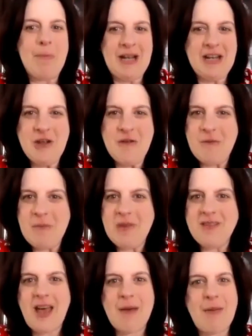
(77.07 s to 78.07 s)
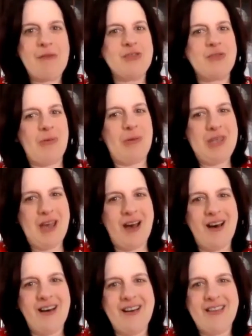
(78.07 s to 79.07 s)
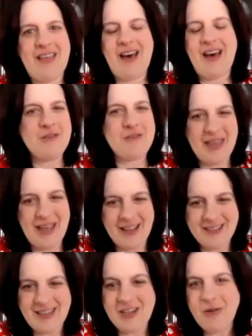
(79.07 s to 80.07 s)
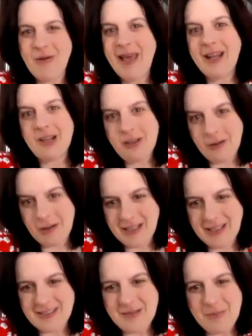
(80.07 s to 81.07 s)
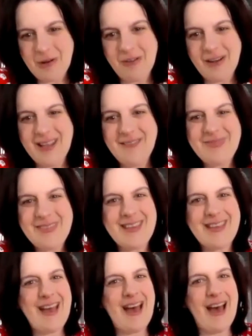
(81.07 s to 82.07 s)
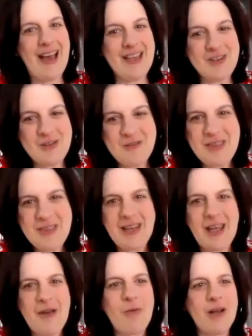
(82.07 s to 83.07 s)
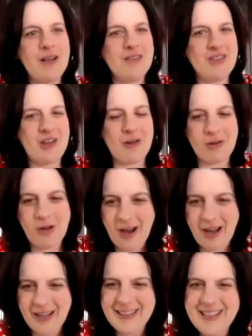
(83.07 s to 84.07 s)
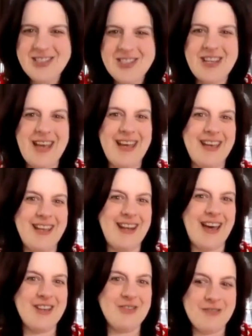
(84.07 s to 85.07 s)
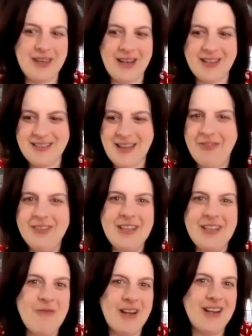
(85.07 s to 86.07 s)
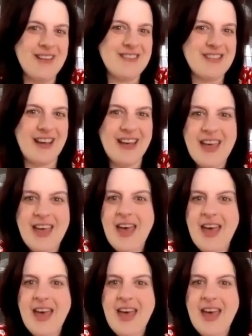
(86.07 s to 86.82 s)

But I knew from the time I was really young a few things. I knew I had a learning disability. I knew that I wanted to go to college, and I knew that I definitely wanted to